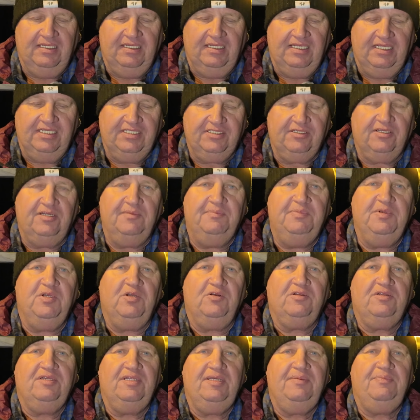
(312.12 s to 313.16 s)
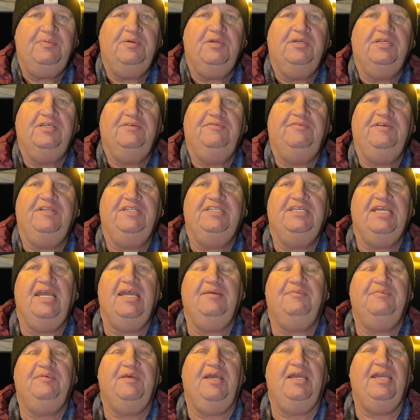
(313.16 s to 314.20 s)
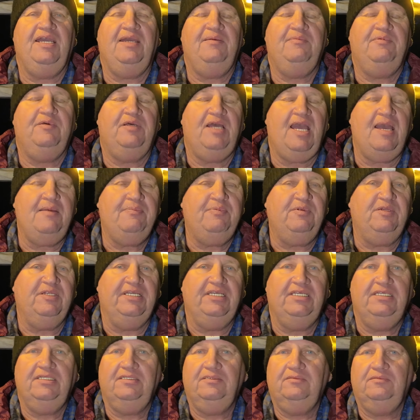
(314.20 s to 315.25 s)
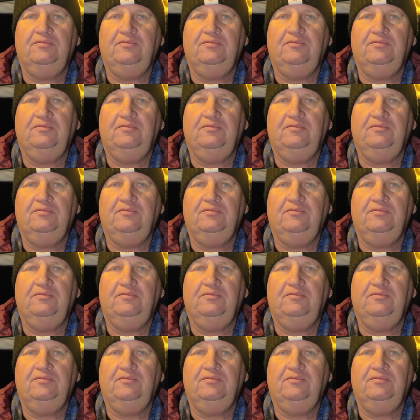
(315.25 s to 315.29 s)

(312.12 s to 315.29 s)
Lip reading: It's got a belt clip, fits happily,